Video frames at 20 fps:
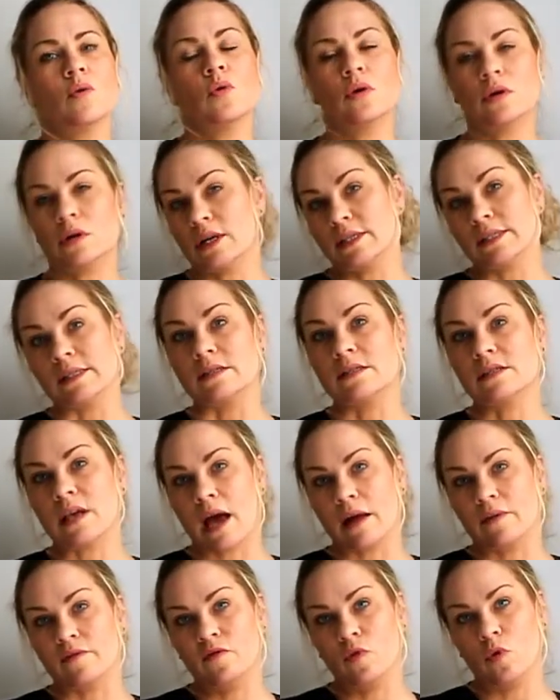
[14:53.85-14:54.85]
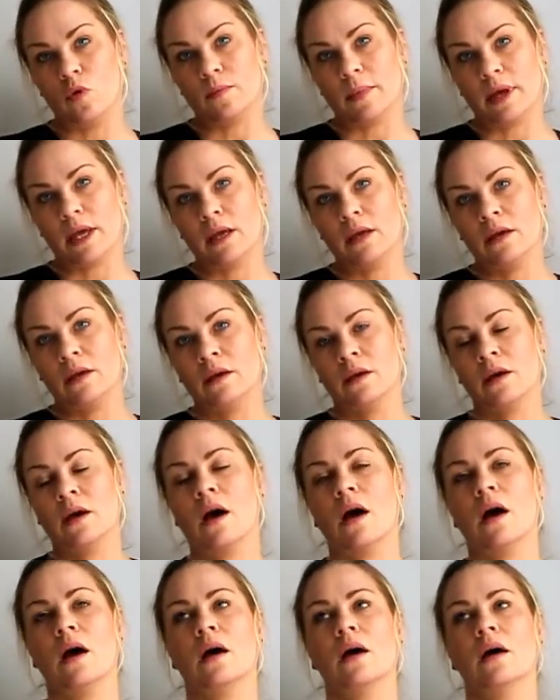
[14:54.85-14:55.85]
organised this scan for me,
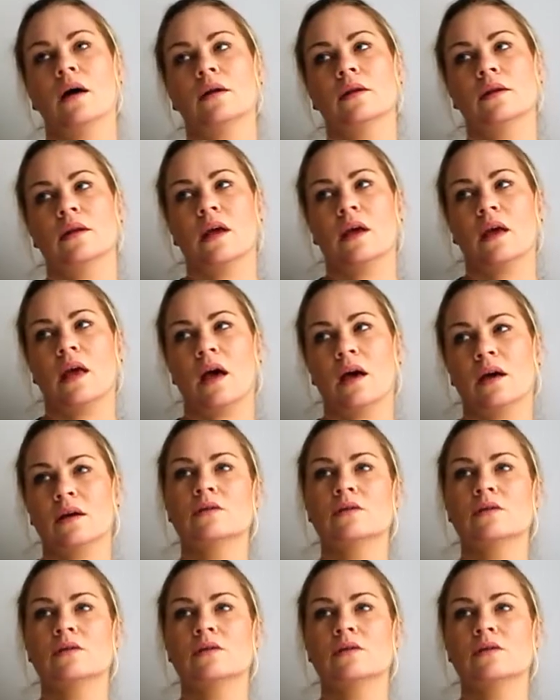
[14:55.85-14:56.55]
and it